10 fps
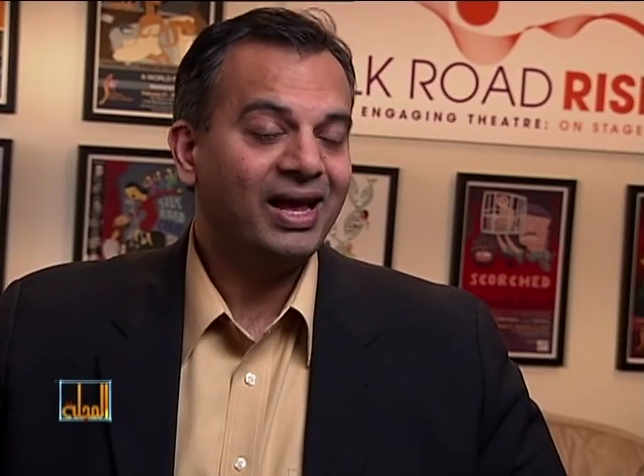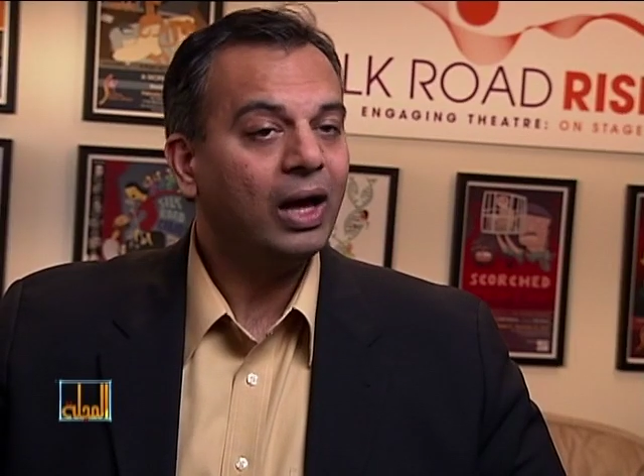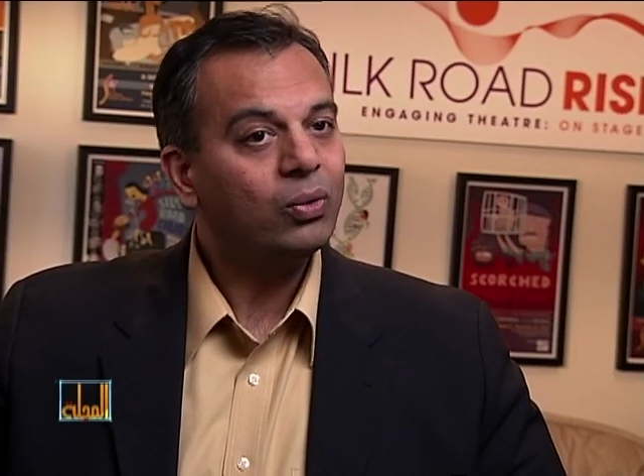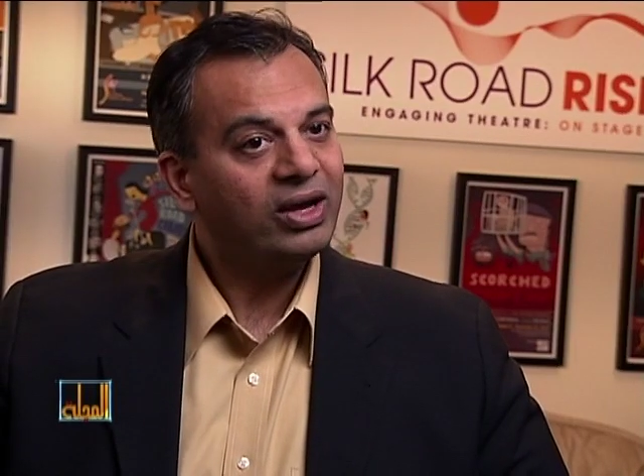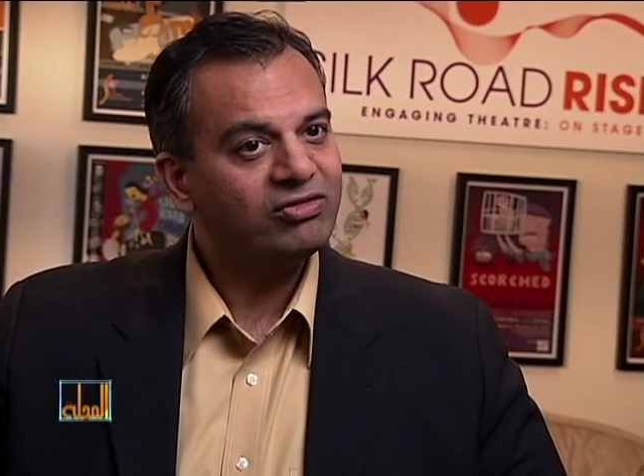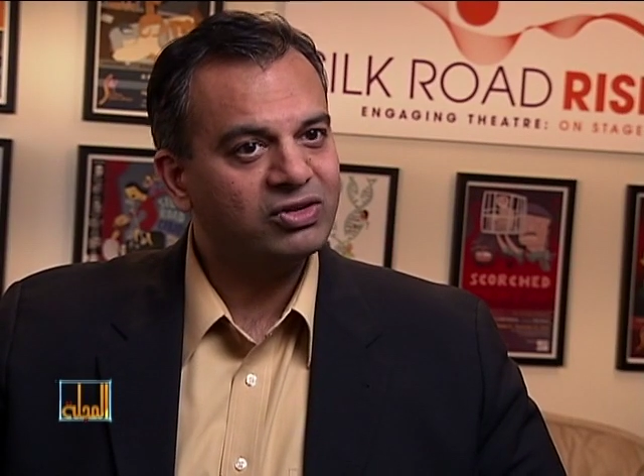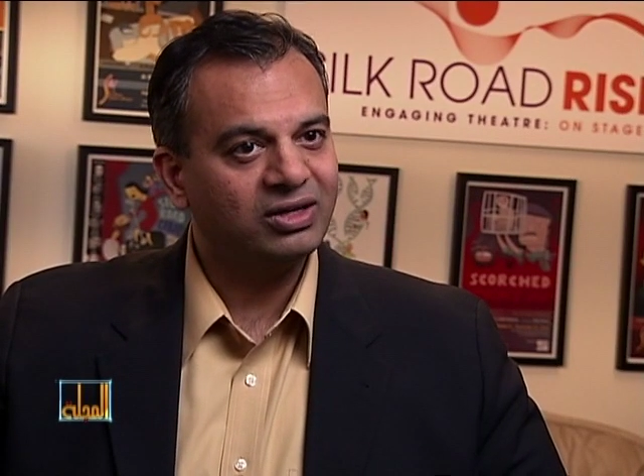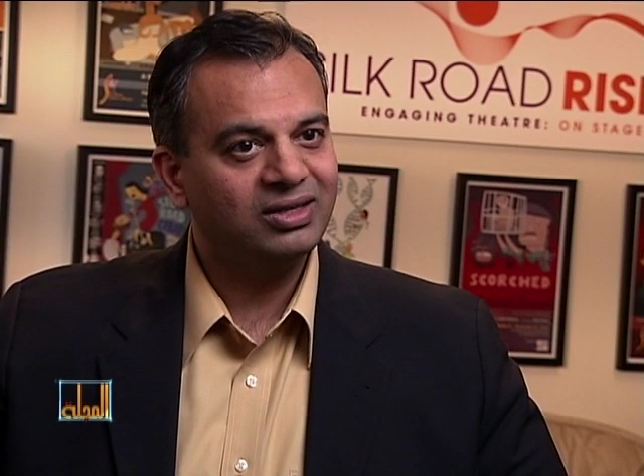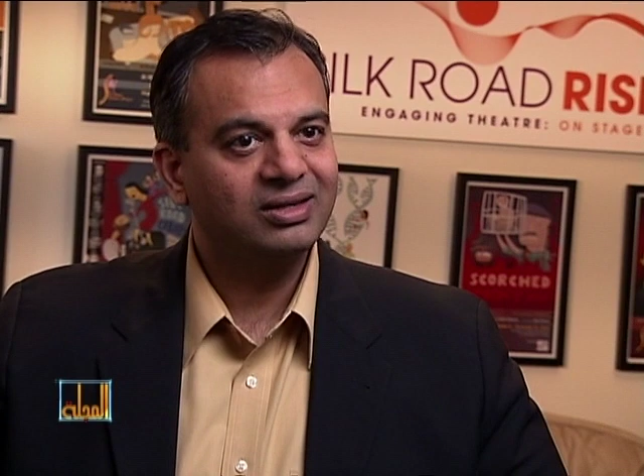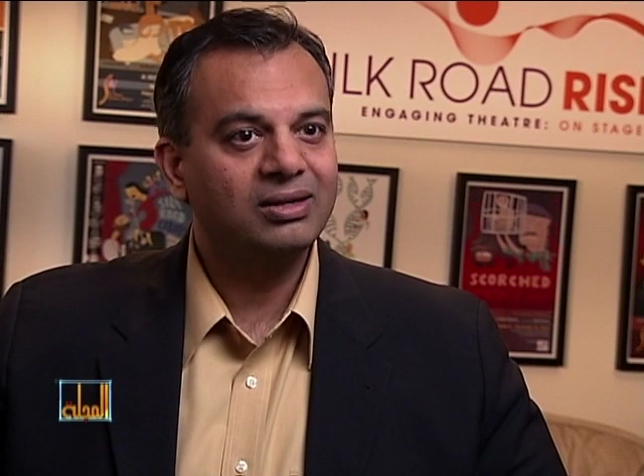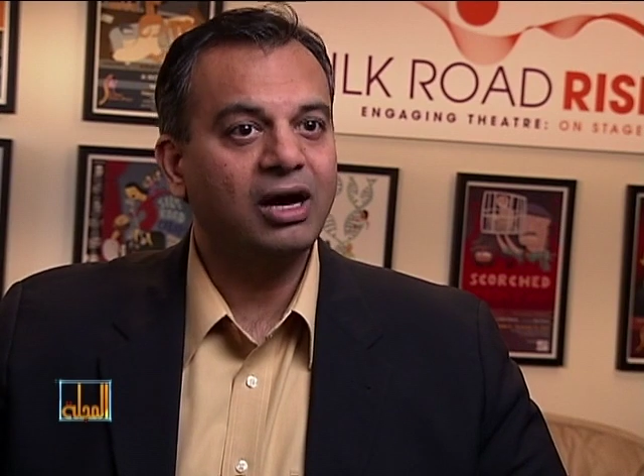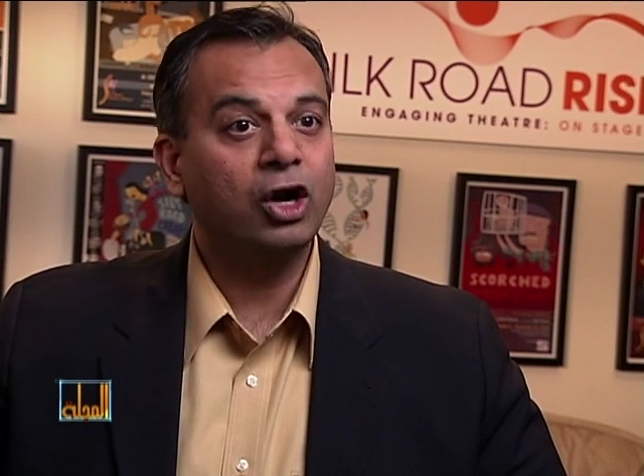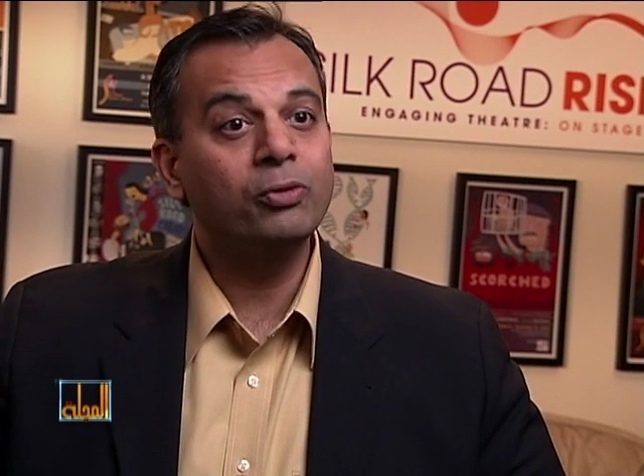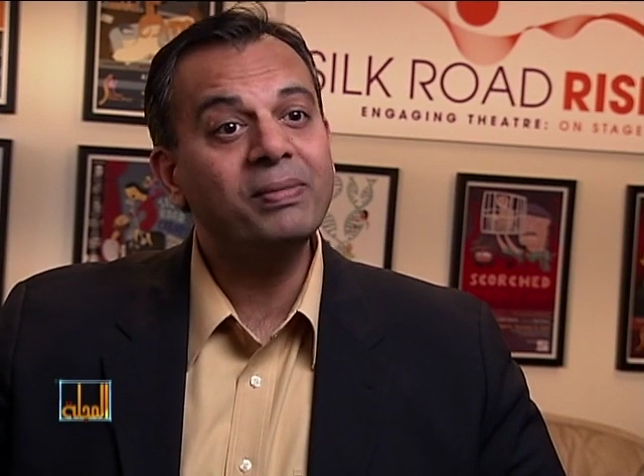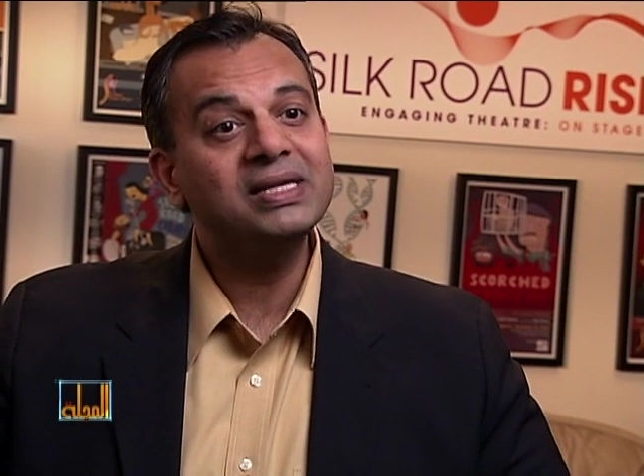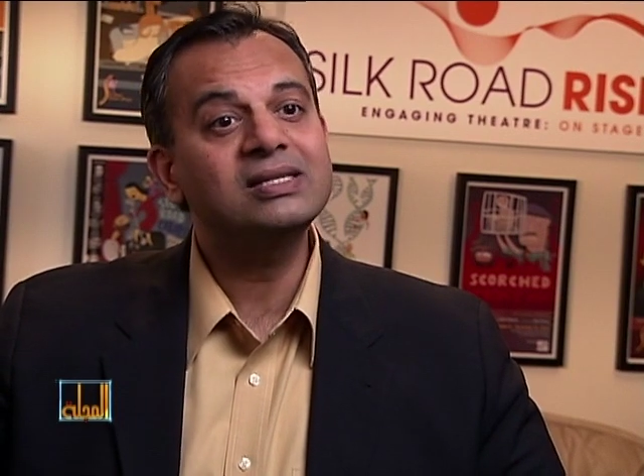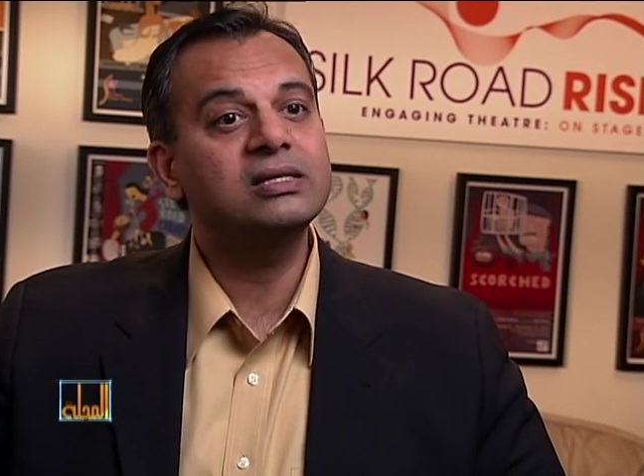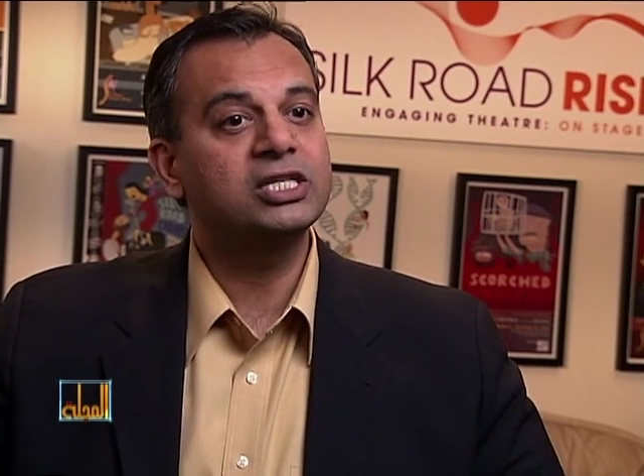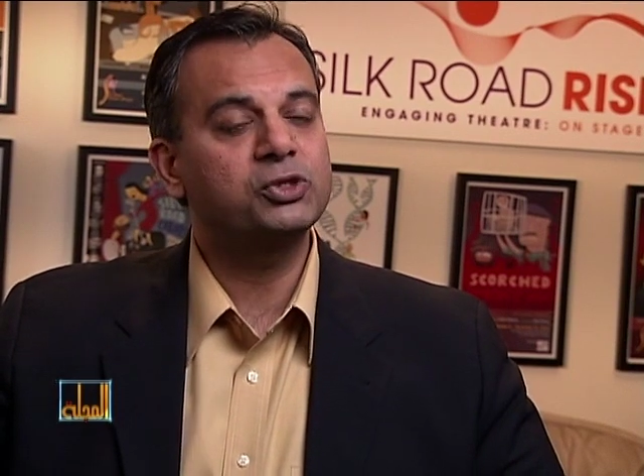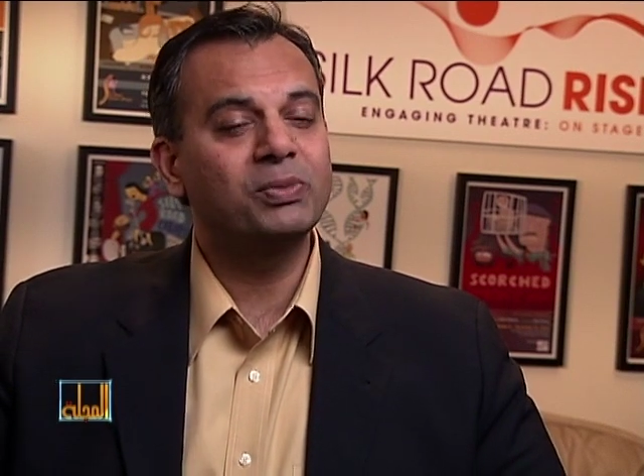However, our
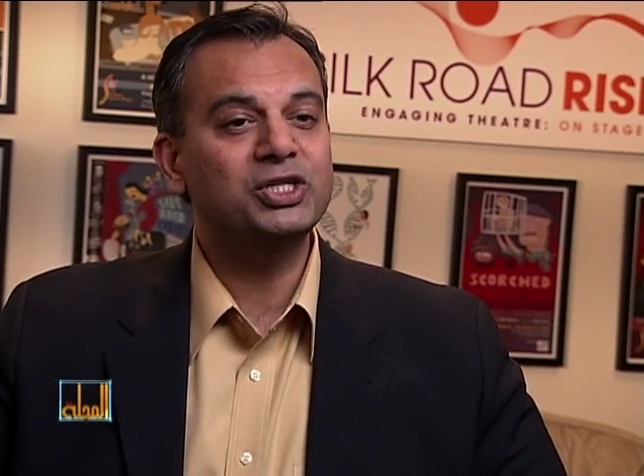message is